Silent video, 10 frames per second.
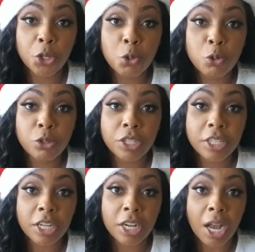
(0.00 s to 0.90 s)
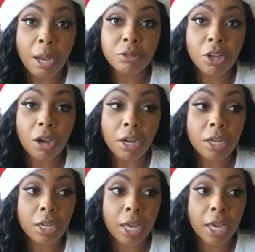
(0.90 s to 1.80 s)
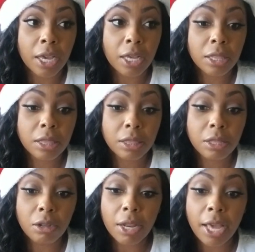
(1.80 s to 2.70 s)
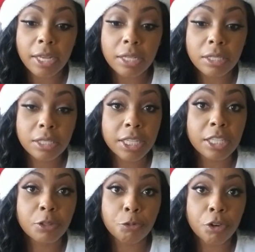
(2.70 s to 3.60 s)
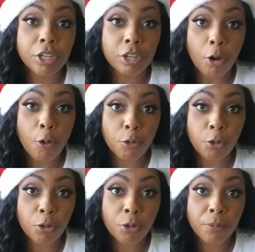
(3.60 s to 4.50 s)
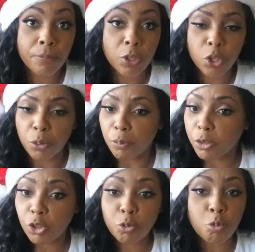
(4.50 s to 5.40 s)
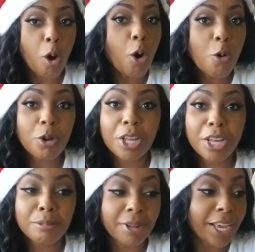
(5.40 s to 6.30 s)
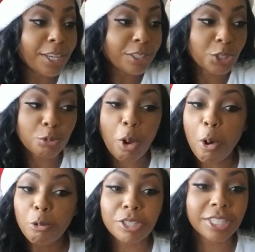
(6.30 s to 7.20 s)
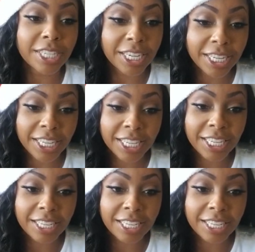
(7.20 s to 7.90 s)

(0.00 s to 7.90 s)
dudes in there. I'm talking like, they're like 6 foot and over. Swole up, like swole city.